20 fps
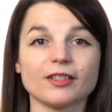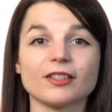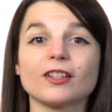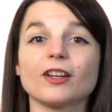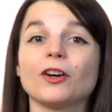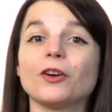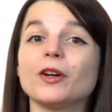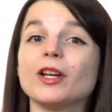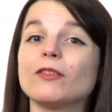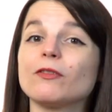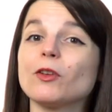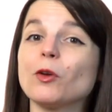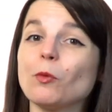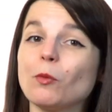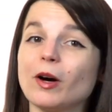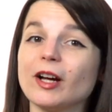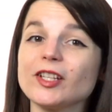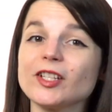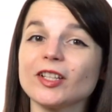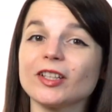So if you
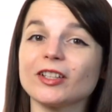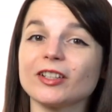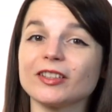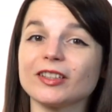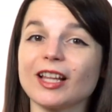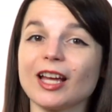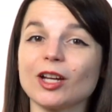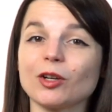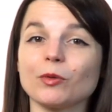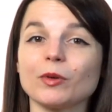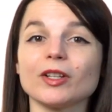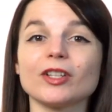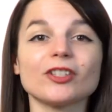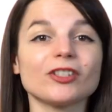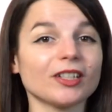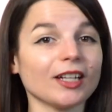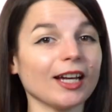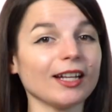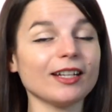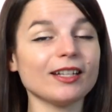want to learn
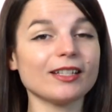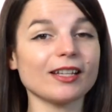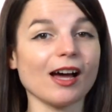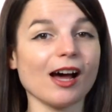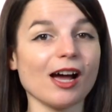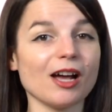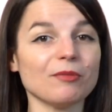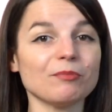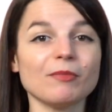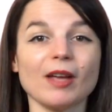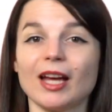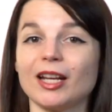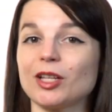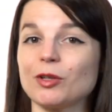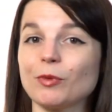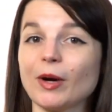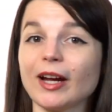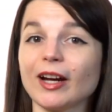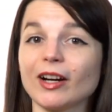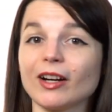language anytime,
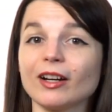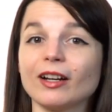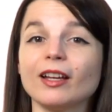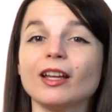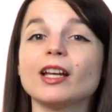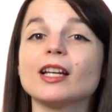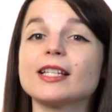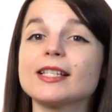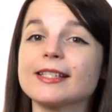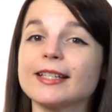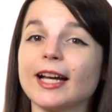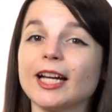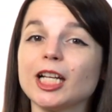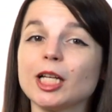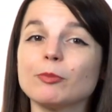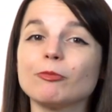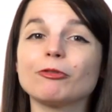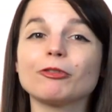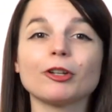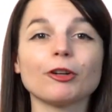anywhere,
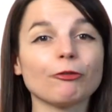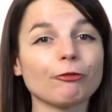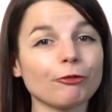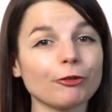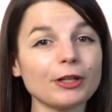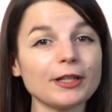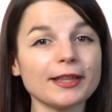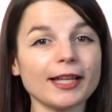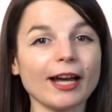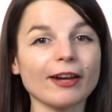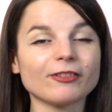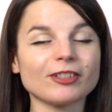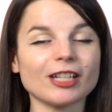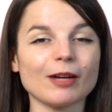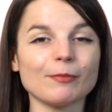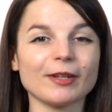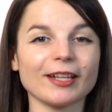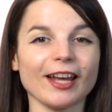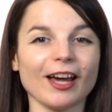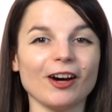sign up for a free
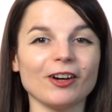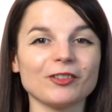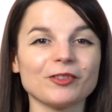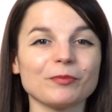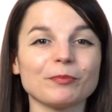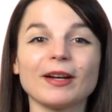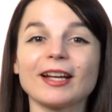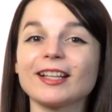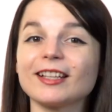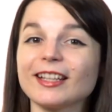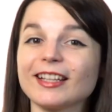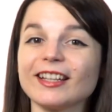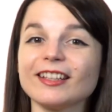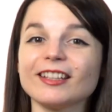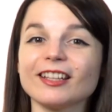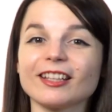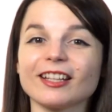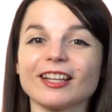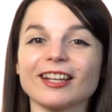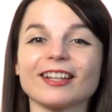lifetime account by
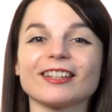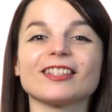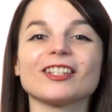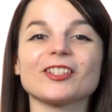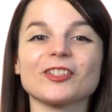clicking the link in the